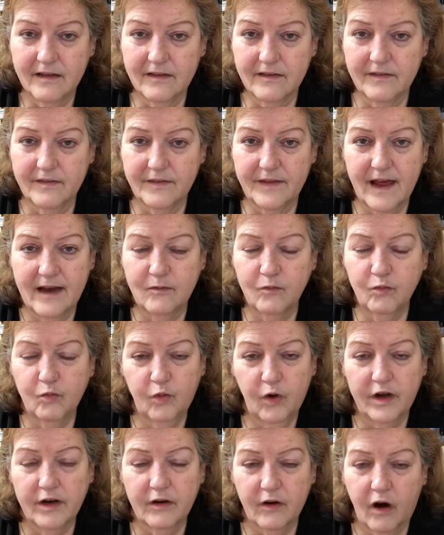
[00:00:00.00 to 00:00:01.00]
then
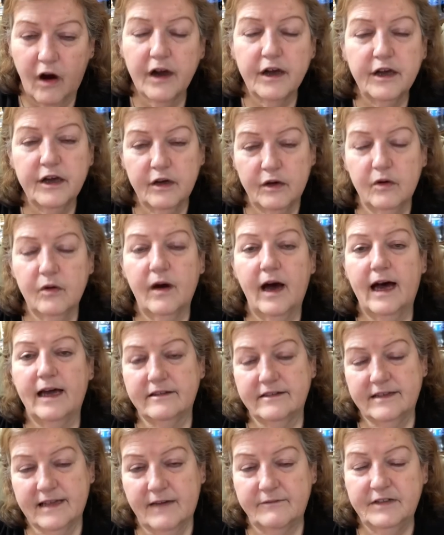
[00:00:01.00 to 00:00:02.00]
what are you at
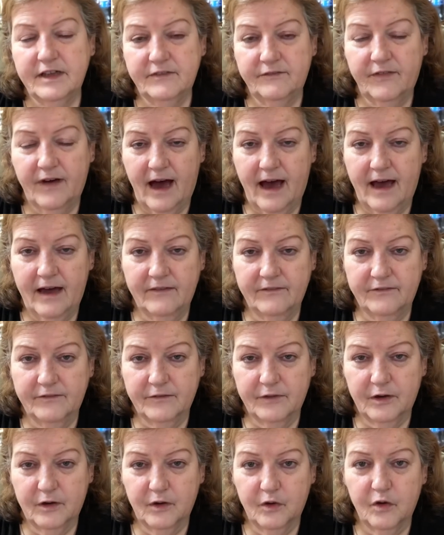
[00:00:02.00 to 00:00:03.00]
75
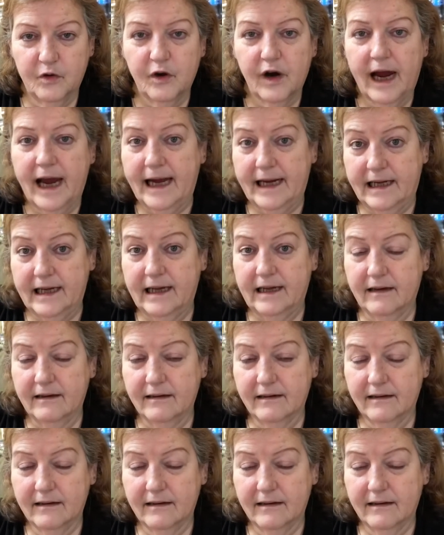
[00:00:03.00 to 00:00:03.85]
or 80?